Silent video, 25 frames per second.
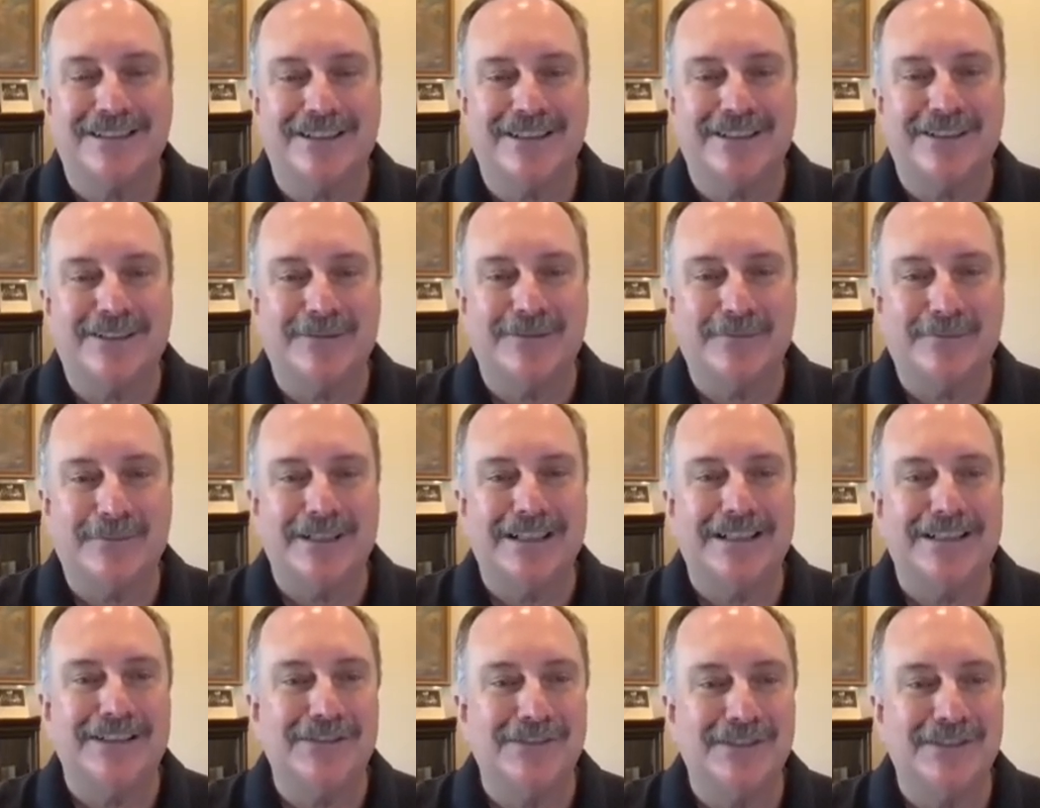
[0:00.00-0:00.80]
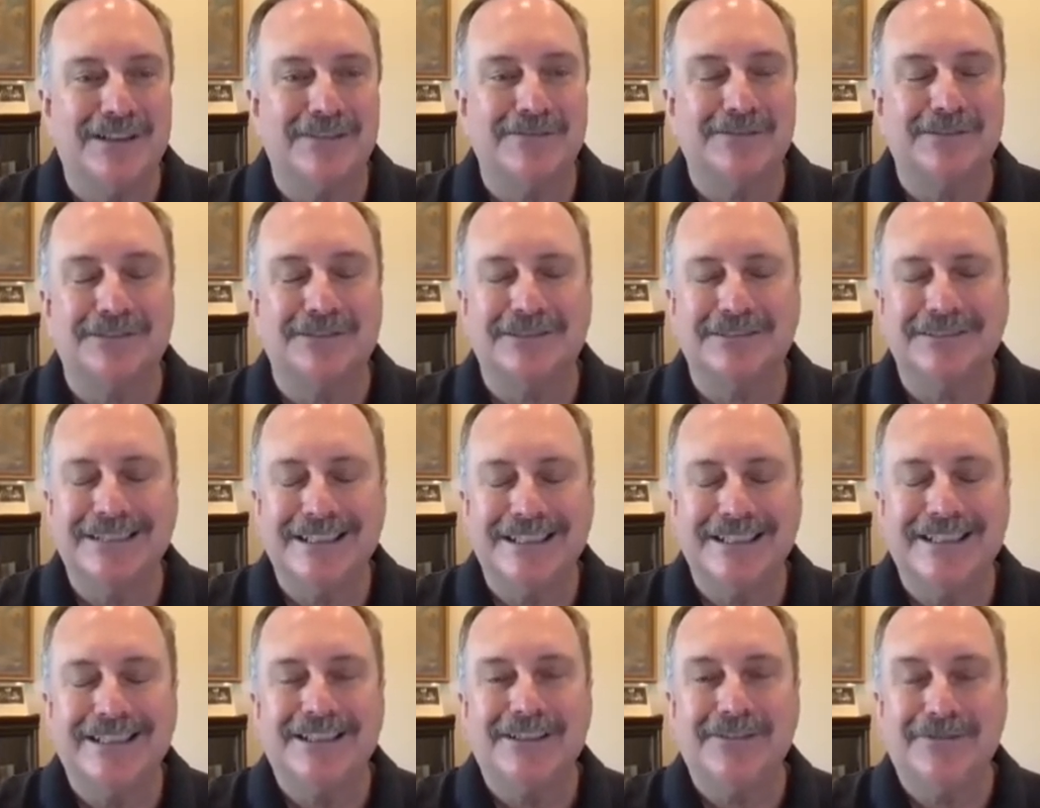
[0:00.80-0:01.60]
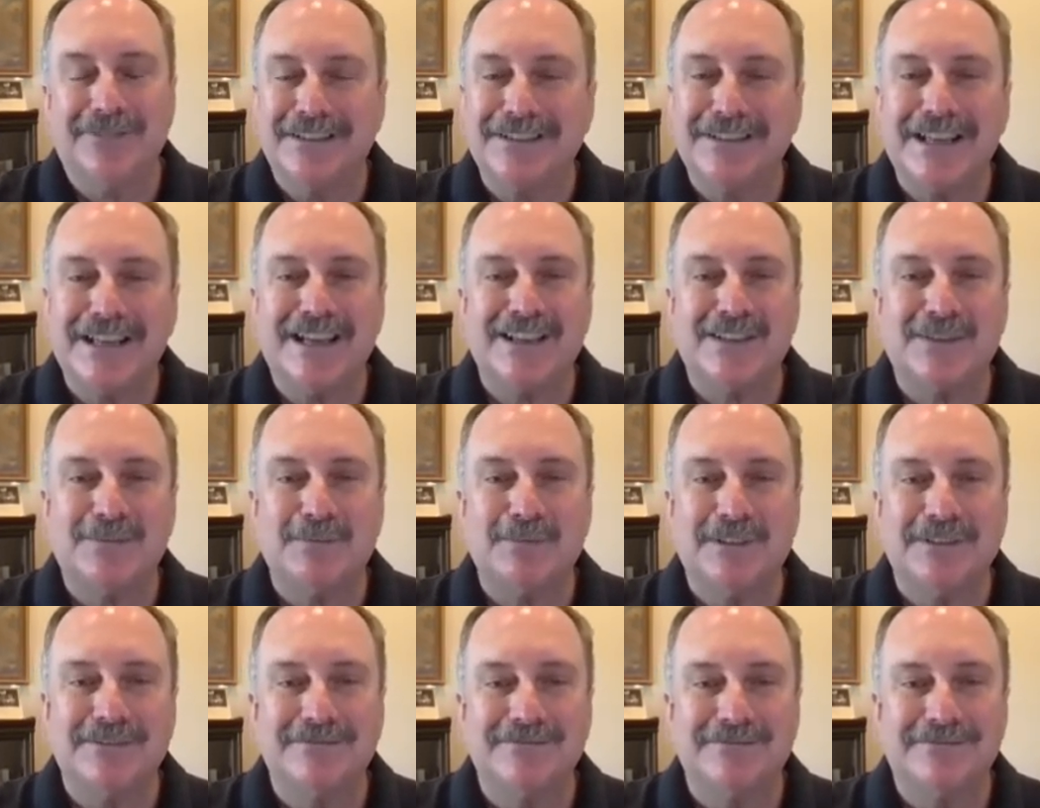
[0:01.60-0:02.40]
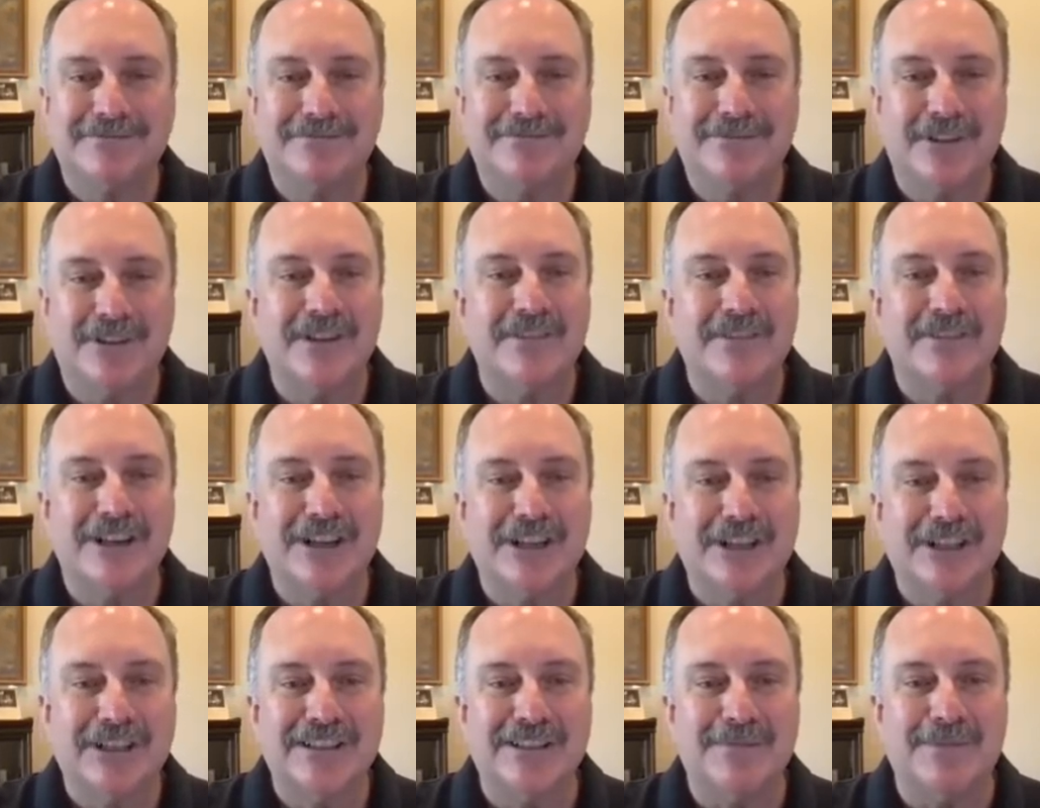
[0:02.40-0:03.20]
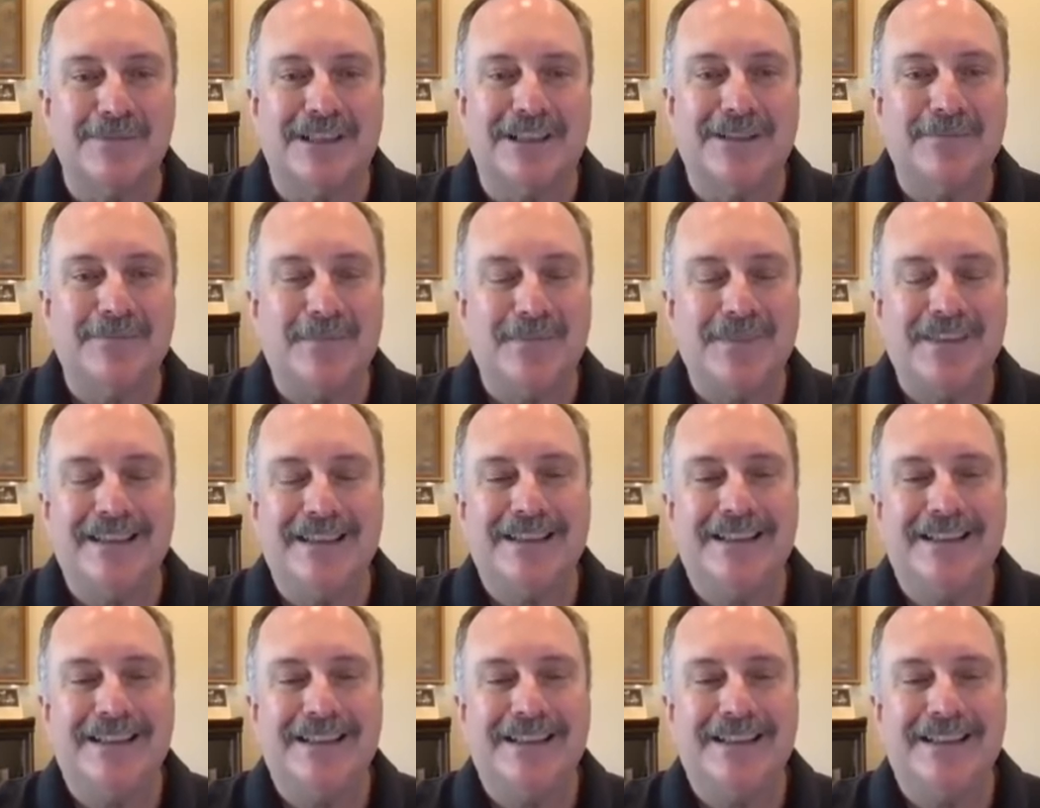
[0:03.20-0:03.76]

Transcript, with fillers: Uh, but in general, FinTech's been very, very good to me.